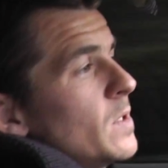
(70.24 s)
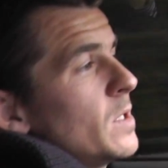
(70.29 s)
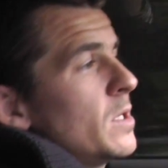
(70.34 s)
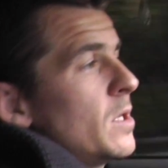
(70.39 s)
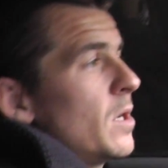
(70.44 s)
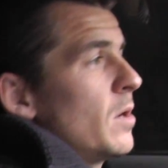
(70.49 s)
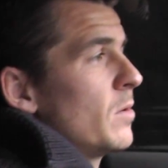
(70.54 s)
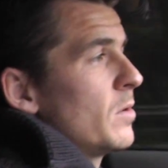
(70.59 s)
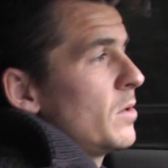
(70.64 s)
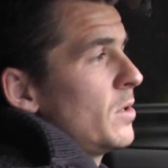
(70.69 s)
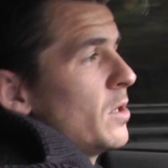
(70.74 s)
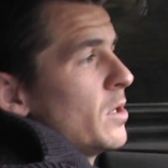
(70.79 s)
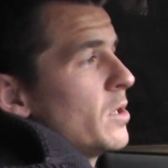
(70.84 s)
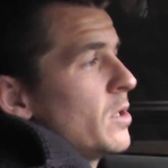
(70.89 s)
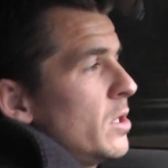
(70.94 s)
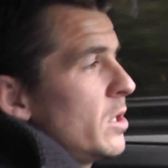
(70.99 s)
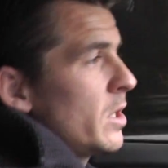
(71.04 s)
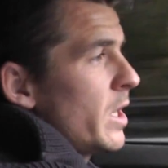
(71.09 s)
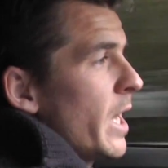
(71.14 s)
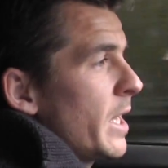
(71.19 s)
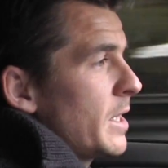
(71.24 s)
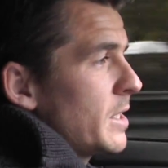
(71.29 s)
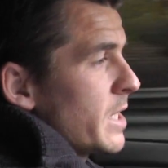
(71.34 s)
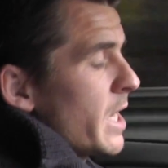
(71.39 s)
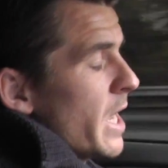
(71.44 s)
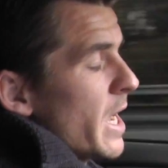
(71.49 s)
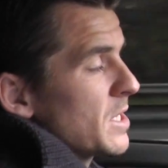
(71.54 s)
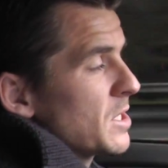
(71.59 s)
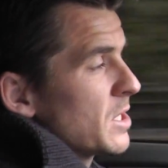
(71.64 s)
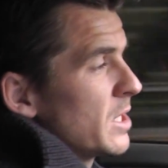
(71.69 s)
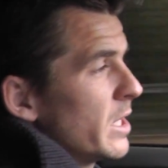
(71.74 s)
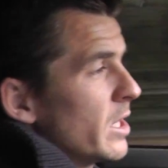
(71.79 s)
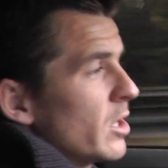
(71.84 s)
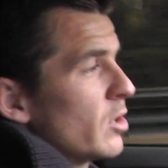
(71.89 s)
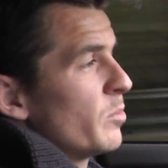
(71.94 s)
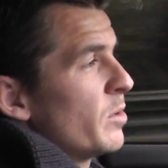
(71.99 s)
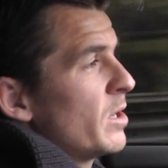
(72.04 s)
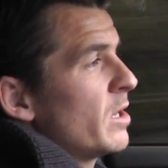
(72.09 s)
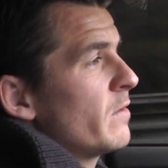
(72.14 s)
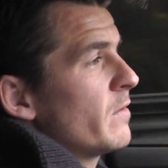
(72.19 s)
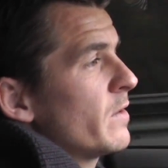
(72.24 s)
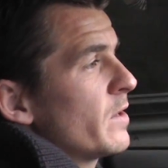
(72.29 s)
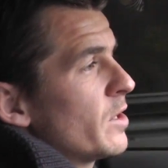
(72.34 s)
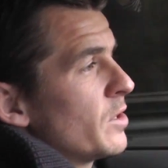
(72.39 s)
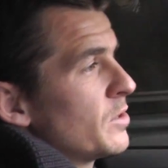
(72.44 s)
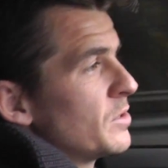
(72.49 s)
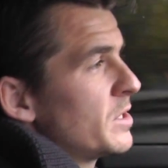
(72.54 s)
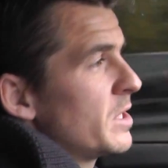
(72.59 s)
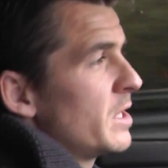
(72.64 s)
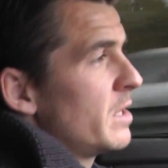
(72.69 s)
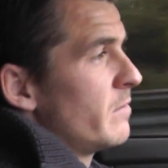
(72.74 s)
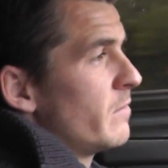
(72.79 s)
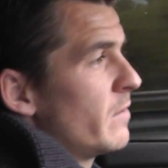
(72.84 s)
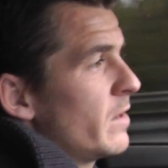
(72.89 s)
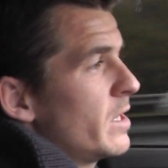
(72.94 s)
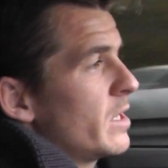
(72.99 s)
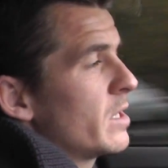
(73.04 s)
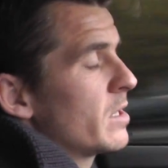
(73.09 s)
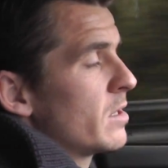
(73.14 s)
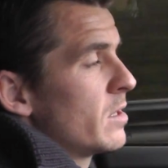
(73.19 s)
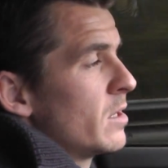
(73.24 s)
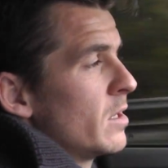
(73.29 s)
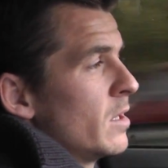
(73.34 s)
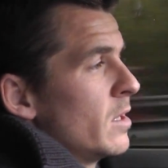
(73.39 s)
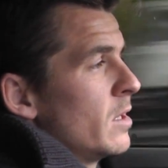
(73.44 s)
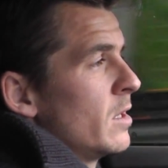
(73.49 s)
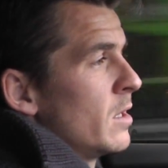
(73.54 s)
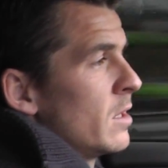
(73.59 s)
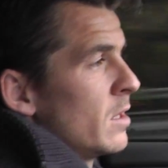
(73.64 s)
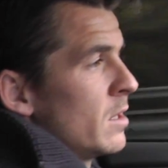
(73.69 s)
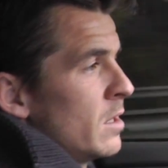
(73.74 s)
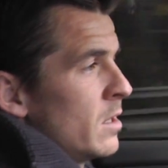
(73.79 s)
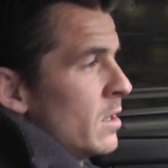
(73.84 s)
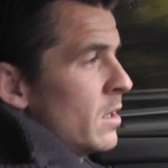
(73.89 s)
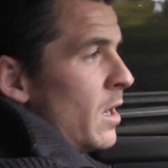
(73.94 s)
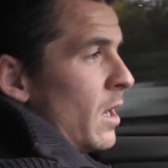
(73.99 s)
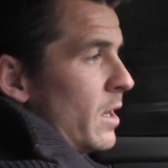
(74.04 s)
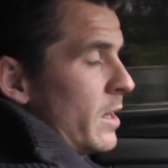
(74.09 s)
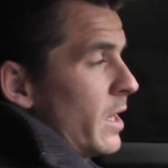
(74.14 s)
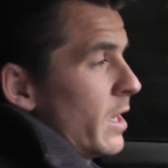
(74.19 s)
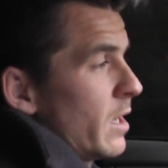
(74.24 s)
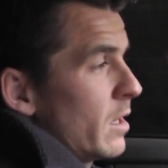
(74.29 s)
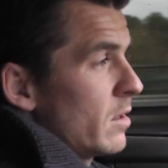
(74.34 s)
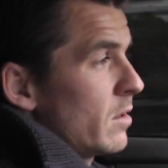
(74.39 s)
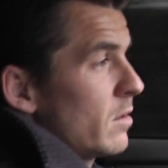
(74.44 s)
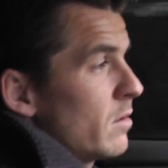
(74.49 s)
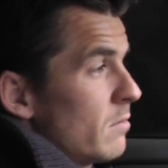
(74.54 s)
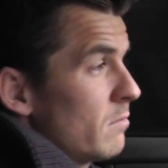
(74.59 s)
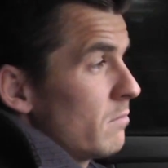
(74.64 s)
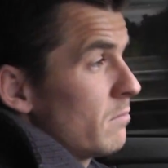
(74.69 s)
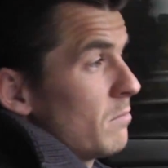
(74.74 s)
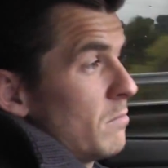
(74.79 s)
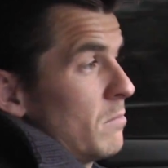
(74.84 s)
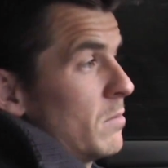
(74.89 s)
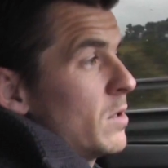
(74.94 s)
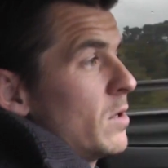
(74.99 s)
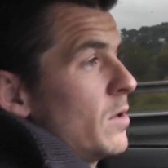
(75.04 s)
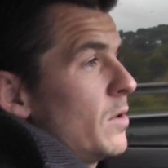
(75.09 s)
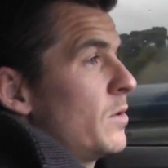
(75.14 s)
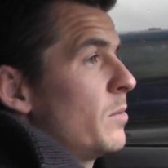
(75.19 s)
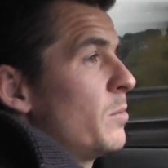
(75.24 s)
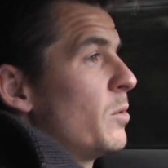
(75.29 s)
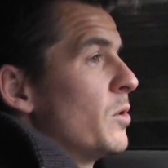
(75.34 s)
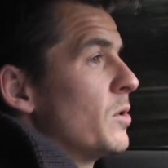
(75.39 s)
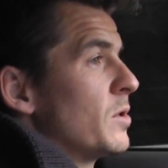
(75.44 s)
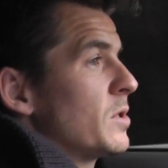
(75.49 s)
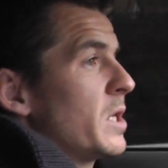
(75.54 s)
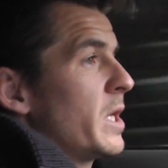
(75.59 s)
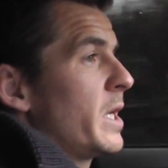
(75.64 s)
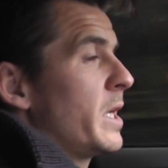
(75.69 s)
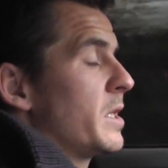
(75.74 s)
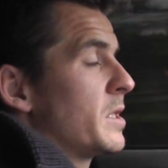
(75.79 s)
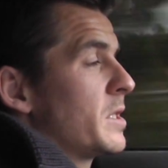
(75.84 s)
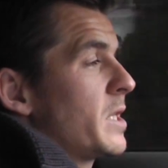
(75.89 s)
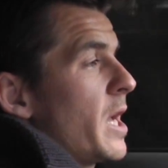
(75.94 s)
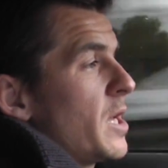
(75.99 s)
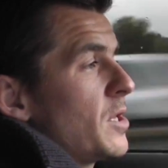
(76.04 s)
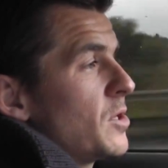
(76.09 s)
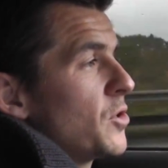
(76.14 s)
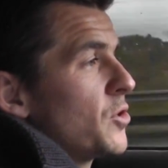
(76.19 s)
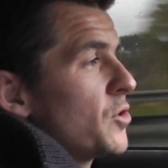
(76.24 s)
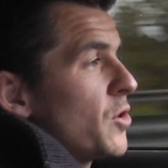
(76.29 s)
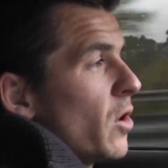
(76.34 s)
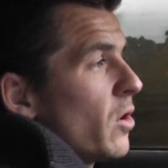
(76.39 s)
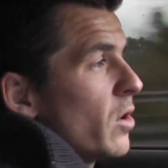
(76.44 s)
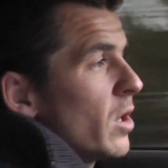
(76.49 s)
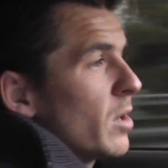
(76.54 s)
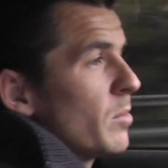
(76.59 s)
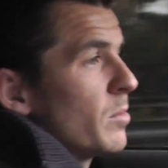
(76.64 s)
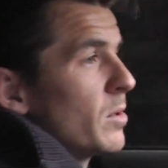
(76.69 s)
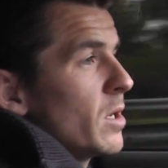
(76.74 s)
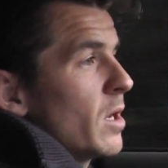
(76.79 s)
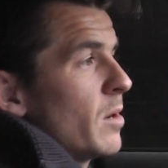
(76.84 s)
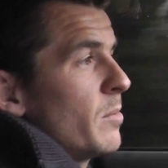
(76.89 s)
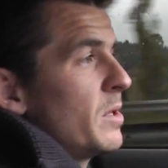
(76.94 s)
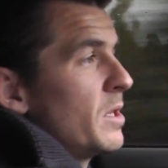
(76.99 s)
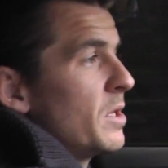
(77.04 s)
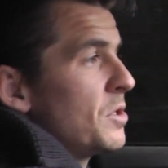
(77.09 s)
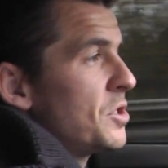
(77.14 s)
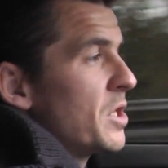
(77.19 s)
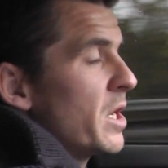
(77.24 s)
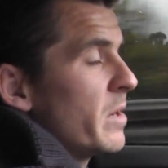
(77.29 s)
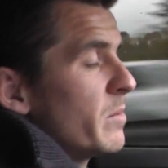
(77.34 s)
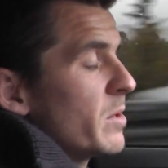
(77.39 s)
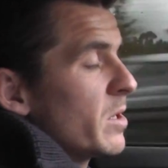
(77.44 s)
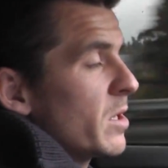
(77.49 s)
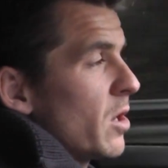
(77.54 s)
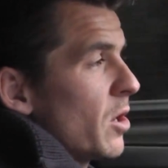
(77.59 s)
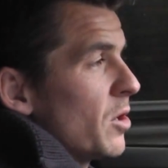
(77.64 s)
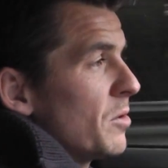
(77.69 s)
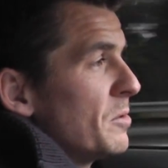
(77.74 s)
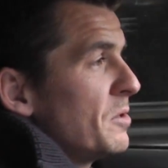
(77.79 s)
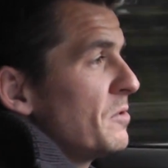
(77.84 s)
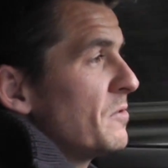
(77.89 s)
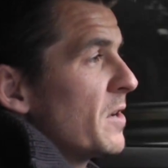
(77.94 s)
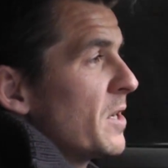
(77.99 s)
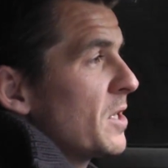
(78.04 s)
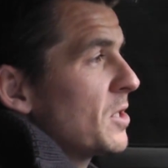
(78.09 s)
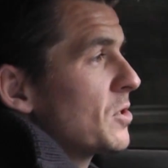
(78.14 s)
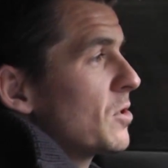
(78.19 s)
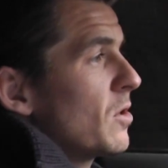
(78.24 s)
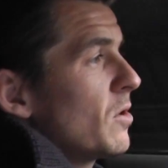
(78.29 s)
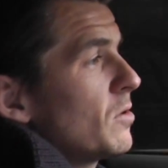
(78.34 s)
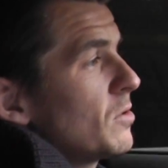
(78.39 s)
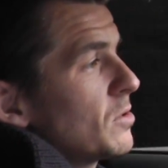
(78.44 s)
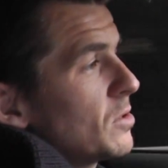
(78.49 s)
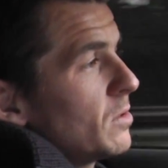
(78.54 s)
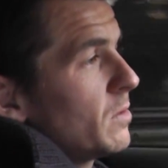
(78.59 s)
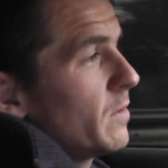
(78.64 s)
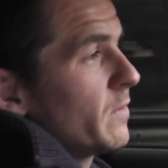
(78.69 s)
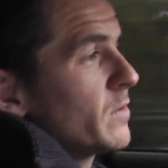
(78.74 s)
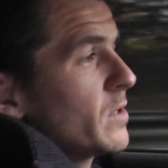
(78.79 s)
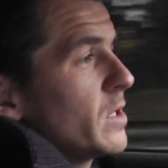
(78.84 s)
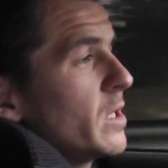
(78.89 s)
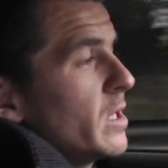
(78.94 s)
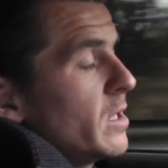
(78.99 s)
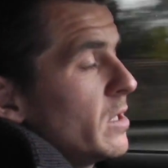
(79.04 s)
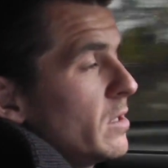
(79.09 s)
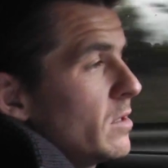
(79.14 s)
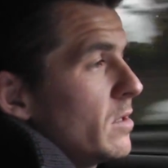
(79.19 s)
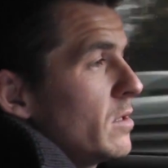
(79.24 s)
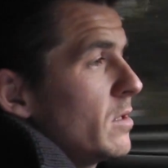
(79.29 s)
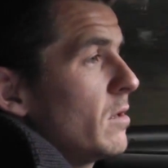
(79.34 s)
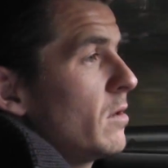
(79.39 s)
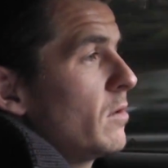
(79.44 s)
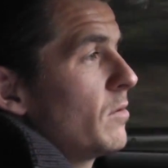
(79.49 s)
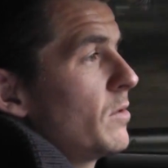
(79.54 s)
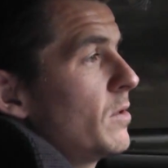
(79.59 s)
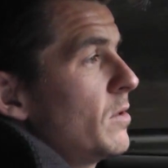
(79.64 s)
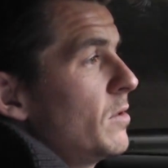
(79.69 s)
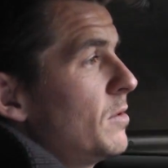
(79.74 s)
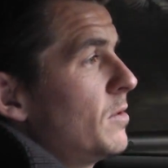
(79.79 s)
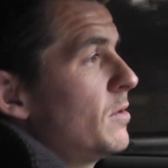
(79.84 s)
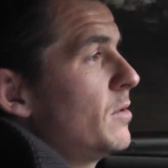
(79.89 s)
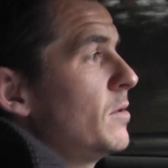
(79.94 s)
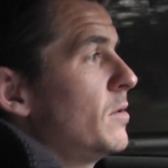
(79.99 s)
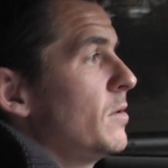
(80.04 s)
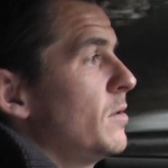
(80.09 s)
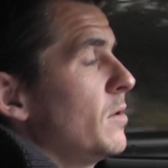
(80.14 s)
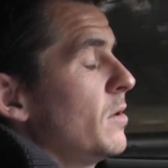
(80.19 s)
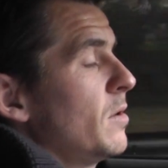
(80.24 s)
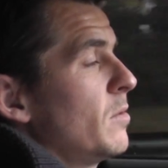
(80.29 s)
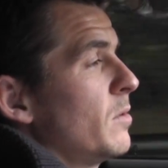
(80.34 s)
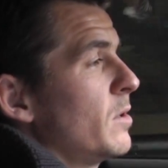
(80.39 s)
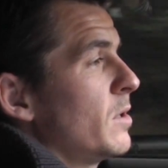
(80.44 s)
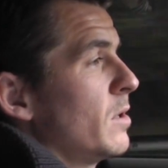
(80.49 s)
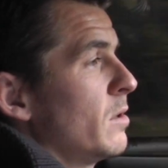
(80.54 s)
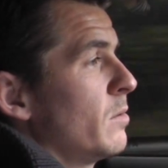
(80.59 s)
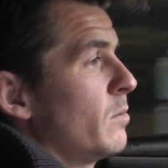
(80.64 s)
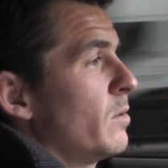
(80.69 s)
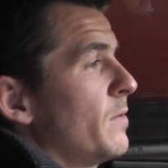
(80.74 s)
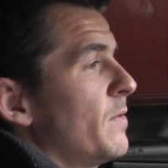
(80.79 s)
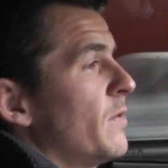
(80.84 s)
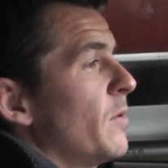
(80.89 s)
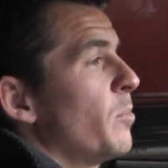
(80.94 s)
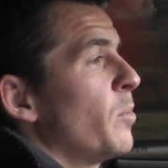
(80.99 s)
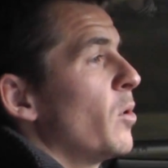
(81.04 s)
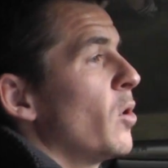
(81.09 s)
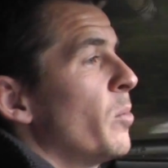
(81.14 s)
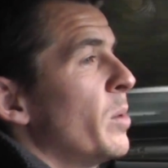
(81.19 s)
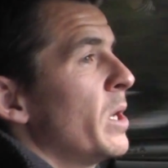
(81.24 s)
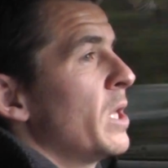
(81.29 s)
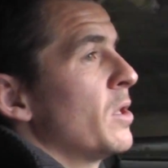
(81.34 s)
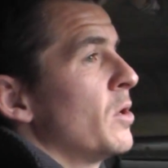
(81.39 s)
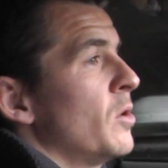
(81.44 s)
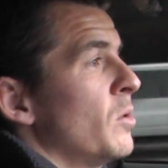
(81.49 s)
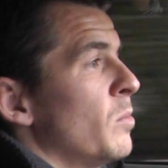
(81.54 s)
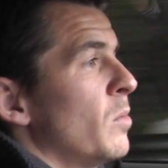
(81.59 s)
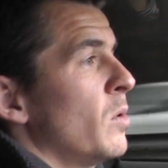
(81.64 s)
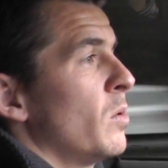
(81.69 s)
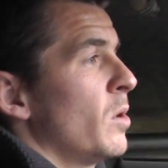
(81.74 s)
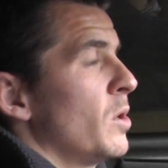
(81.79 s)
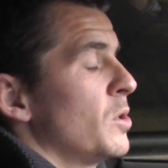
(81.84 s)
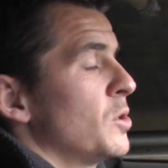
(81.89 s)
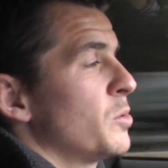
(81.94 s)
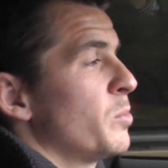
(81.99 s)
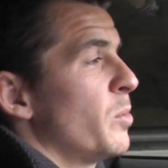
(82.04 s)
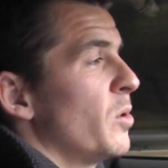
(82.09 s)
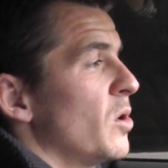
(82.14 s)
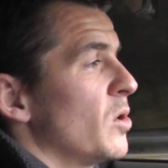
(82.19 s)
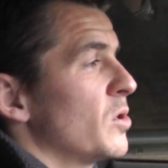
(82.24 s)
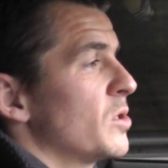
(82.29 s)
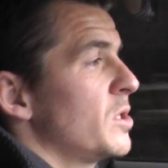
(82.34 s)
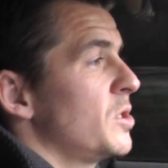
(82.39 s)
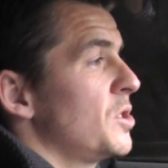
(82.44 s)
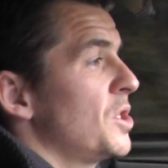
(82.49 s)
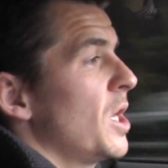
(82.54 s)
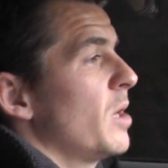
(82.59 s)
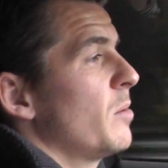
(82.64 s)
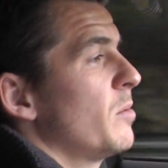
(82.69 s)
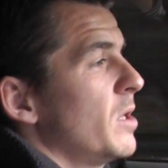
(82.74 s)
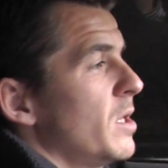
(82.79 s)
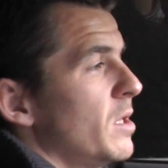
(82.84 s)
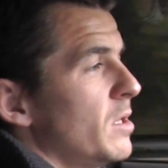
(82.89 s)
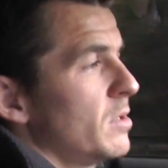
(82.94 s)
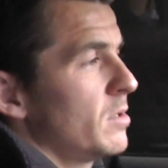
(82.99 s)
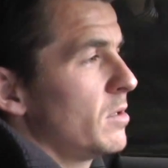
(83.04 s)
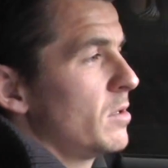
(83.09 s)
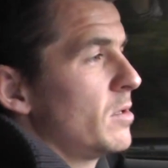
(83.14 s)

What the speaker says: you know, and you get to catch a little bit of it on TV, and I think, you know, the Bundesliga is getting stronger. I mean, the German economy is very strong, so obviously, you know, with football being the #1 sport in Germany,